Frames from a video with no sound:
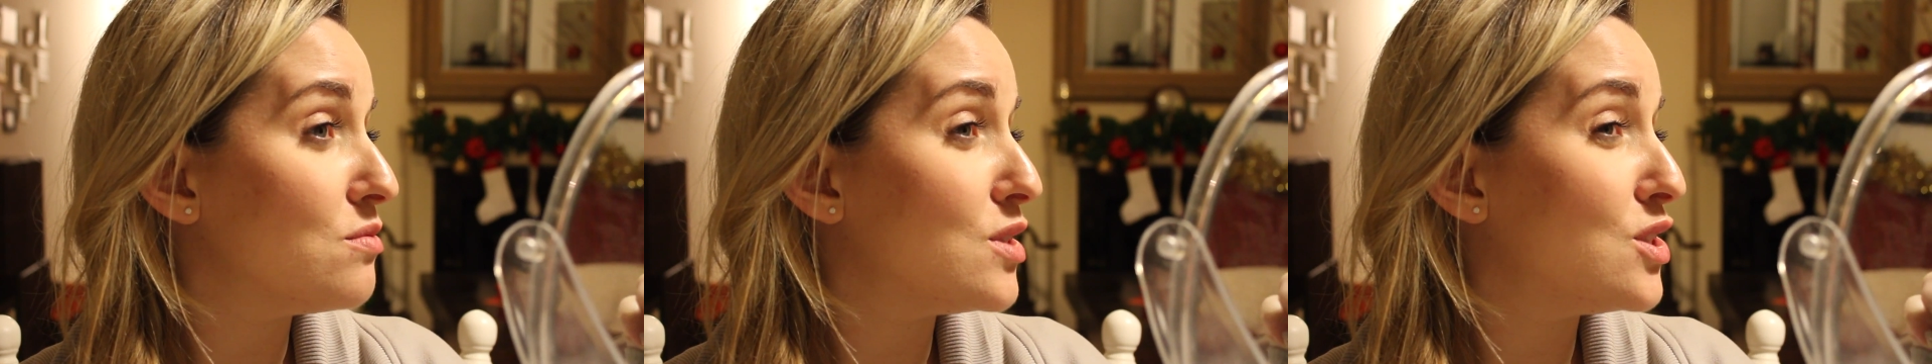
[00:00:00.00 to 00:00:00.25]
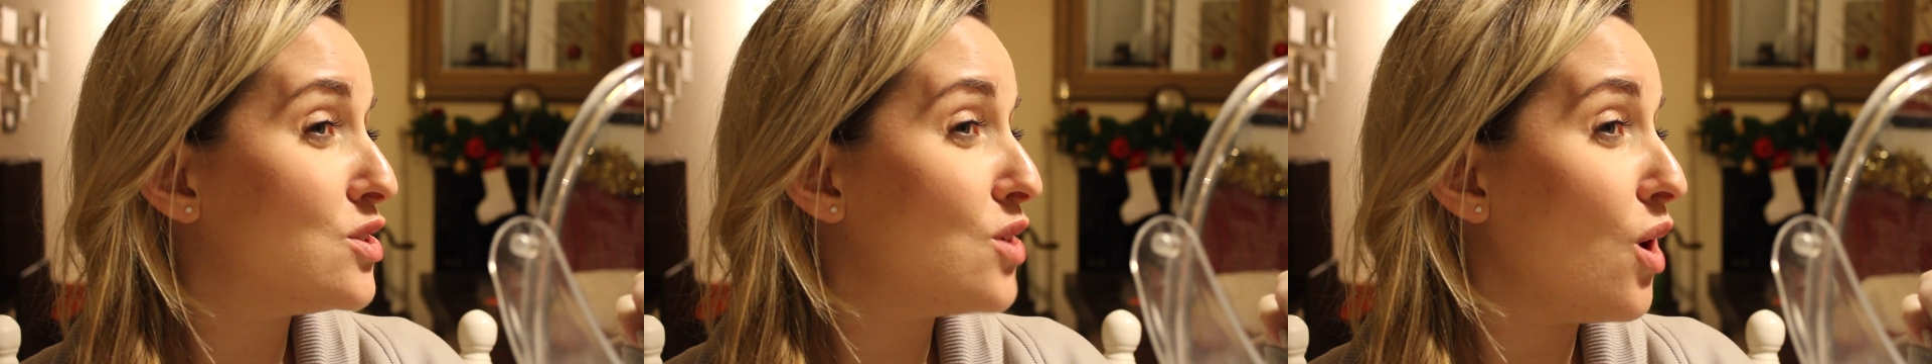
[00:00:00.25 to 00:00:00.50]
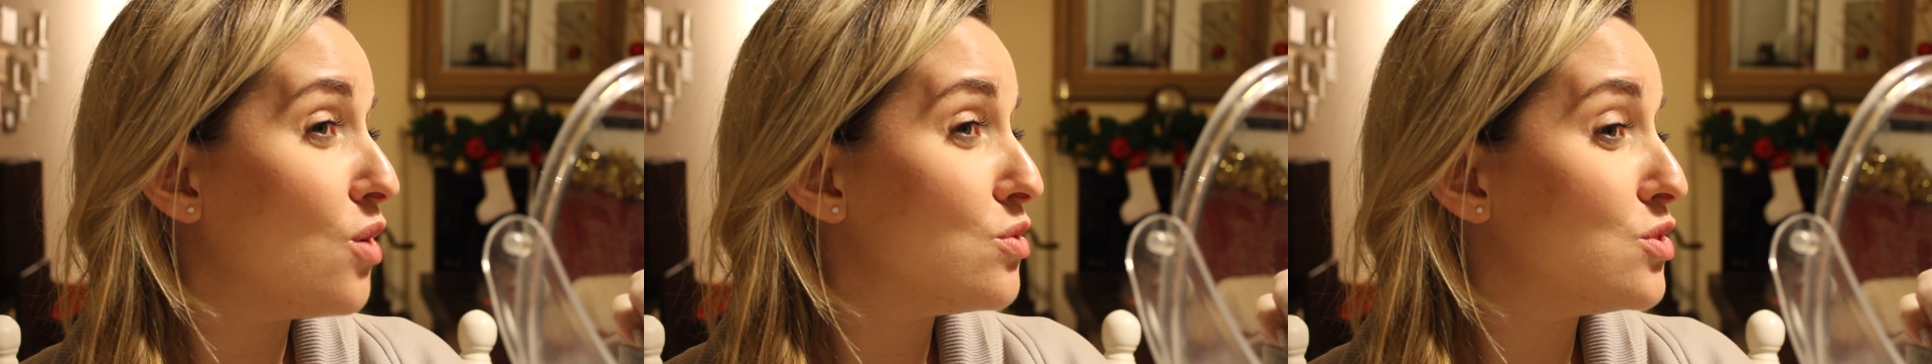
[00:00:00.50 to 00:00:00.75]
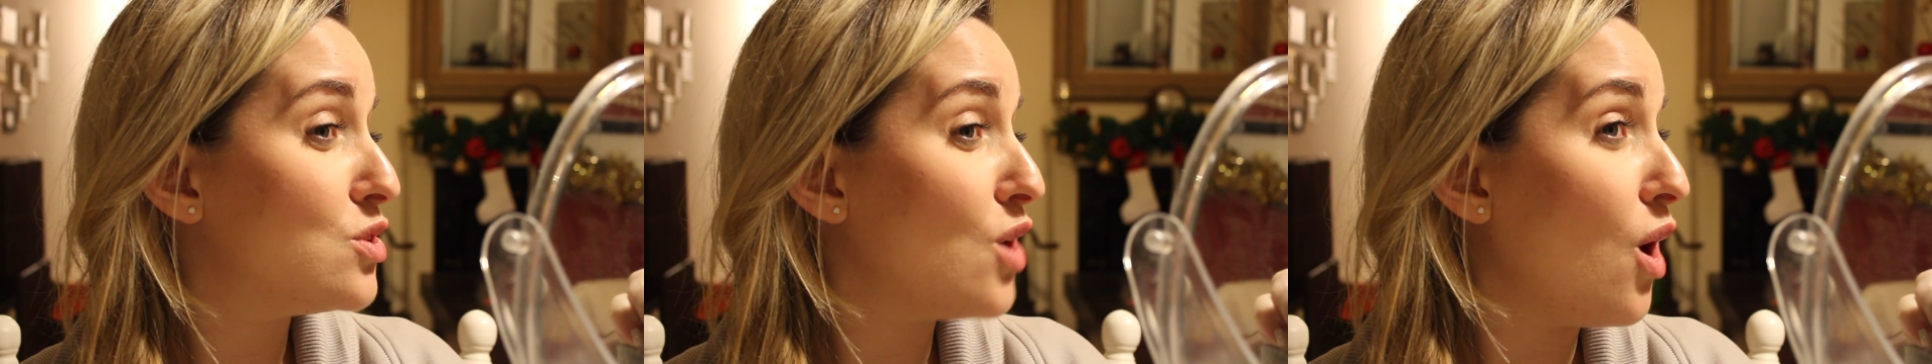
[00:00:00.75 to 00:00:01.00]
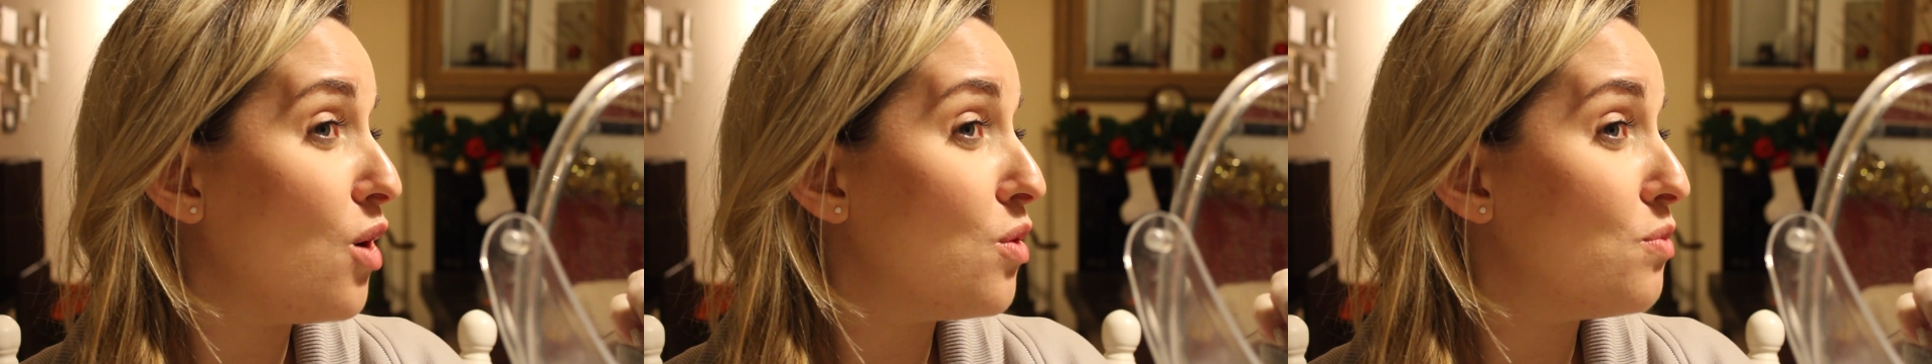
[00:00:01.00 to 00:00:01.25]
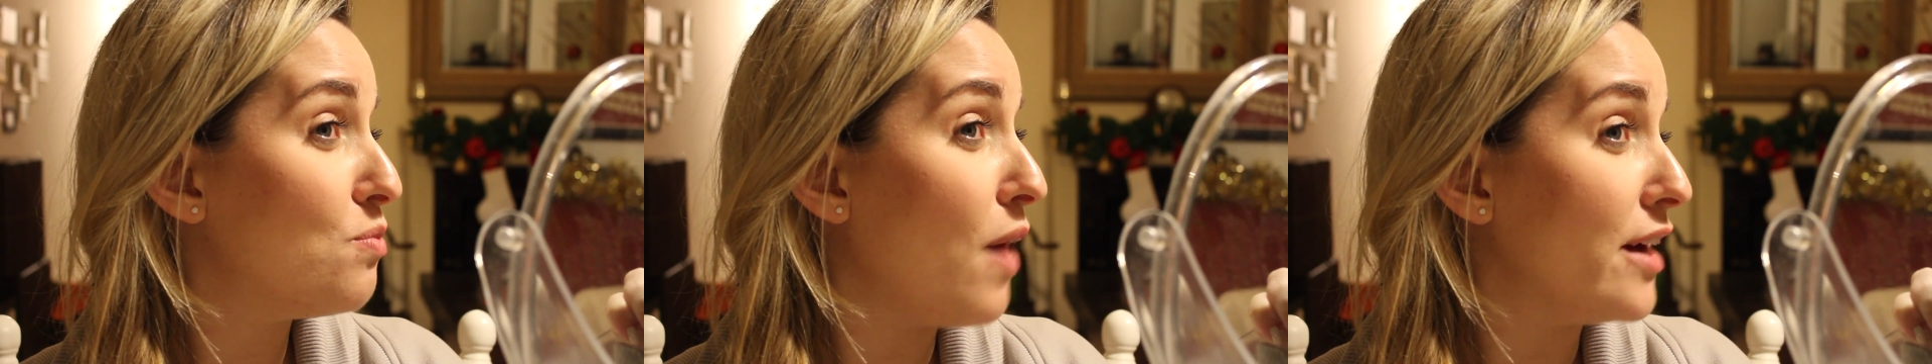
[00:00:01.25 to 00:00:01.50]

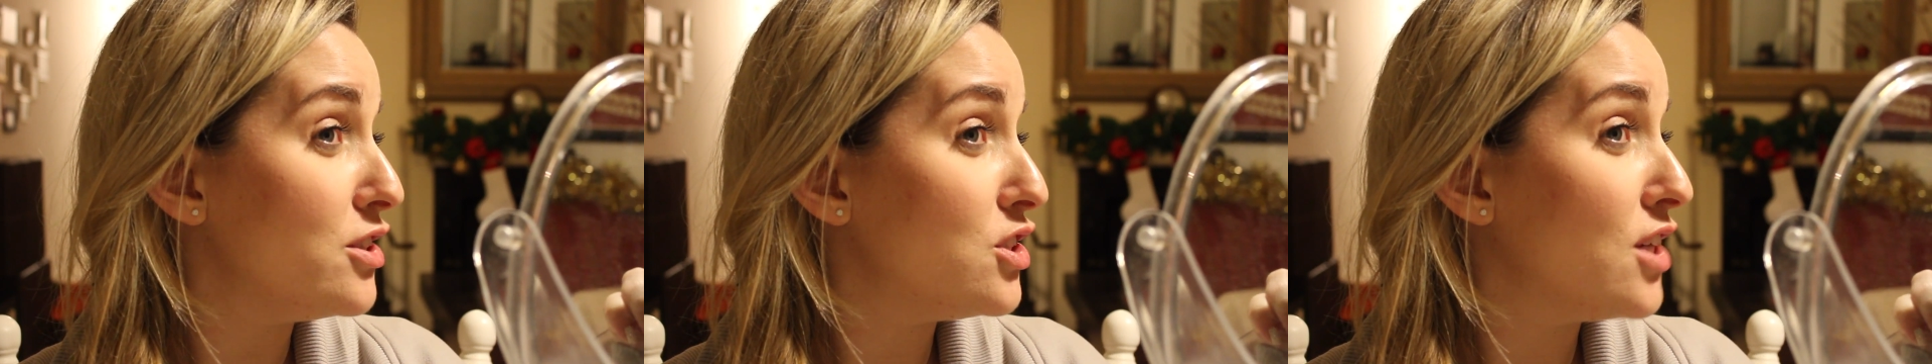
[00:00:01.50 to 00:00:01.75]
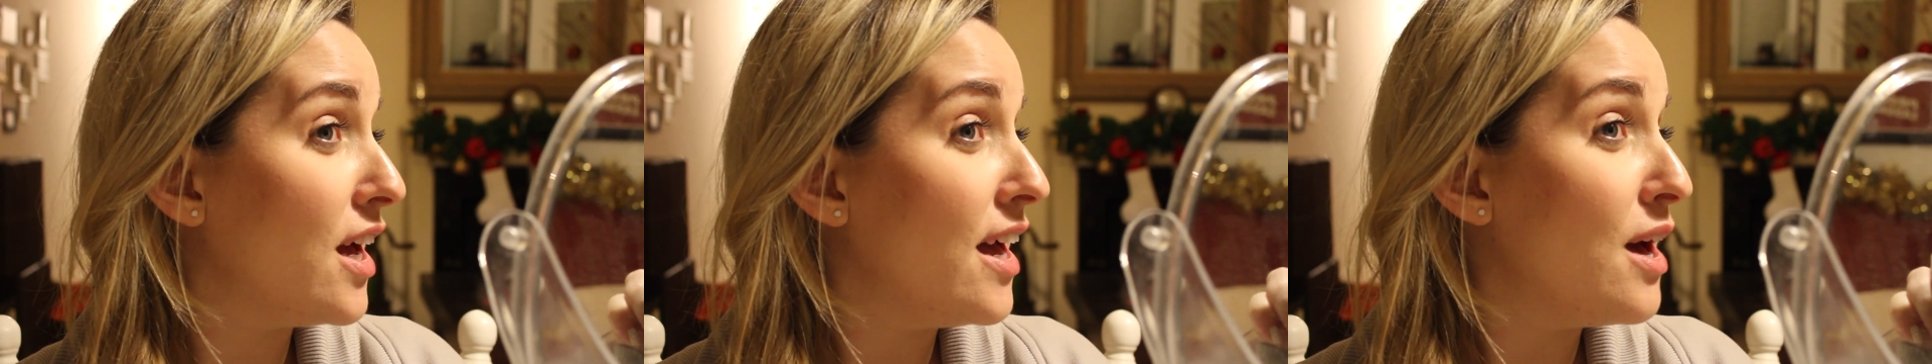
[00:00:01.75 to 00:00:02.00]
so much.